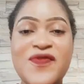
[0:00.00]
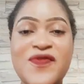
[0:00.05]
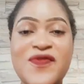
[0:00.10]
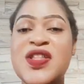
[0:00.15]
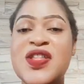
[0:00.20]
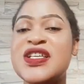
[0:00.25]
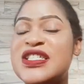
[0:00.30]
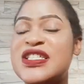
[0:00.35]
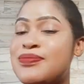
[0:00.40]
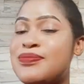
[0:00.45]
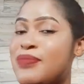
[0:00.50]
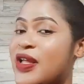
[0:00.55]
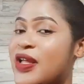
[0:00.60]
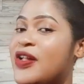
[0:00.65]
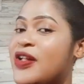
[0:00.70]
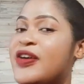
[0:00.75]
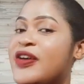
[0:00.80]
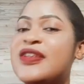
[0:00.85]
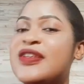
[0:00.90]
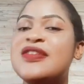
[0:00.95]
Even the
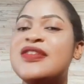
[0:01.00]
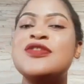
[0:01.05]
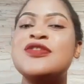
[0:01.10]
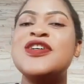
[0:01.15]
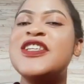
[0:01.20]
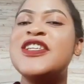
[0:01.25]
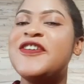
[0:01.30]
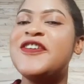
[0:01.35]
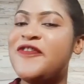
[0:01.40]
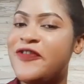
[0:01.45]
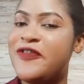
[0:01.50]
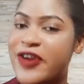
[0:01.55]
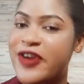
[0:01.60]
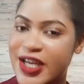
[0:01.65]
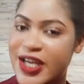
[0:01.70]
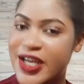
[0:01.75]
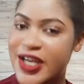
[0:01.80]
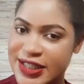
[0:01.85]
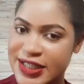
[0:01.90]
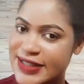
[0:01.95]
smell is so
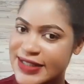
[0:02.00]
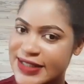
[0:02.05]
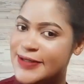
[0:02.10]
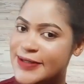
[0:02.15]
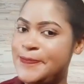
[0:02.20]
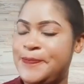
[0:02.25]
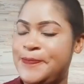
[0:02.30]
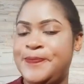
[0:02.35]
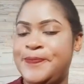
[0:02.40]
different.